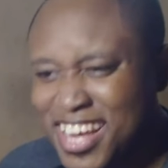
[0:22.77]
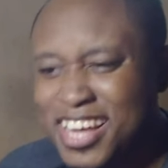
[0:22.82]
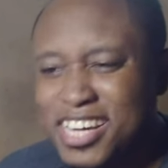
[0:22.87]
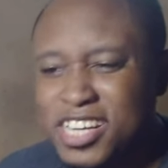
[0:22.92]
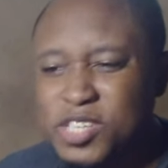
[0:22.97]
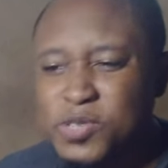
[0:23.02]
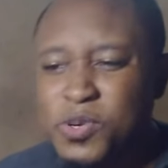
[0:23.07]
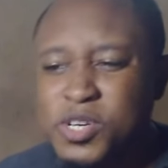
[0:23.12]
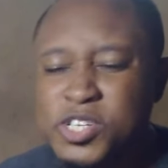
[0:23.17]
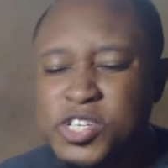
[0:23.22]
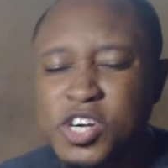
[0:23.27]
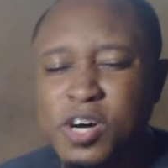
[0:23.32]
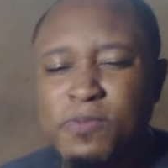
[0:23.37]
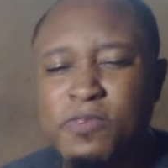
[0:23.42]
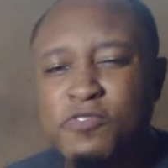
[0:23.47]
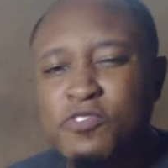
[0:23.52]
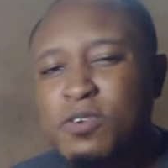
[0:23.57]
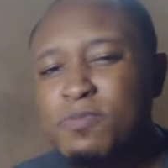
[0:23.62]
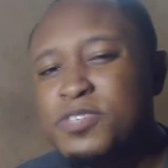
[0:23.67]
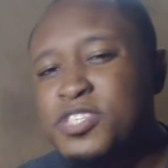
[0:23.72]
This one's
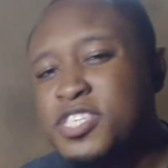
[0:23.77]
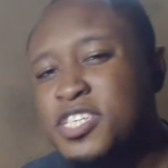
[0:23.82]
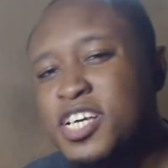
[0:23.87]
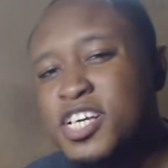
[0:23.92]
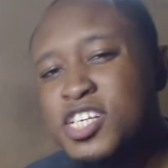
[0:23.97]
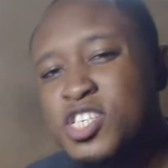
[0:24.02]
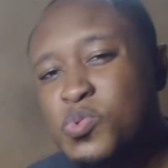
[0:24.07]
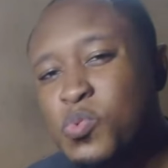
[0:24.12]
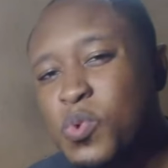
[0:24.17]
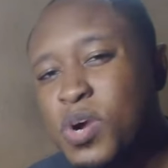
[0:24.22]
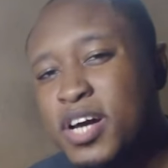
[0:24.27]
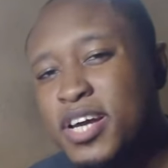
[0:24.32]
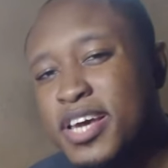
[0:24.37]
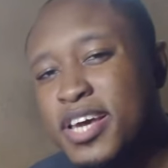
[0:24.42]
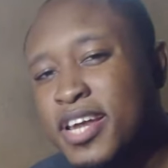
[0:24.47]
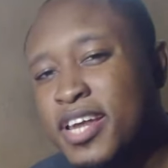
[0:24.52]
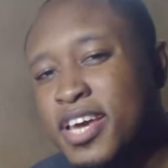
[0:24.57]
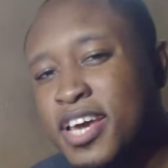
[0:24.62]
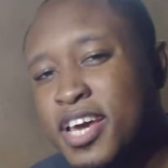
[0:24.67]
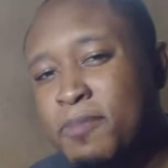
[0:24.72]
coming from
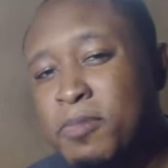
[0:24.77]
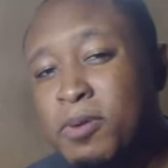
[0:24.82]
CS188.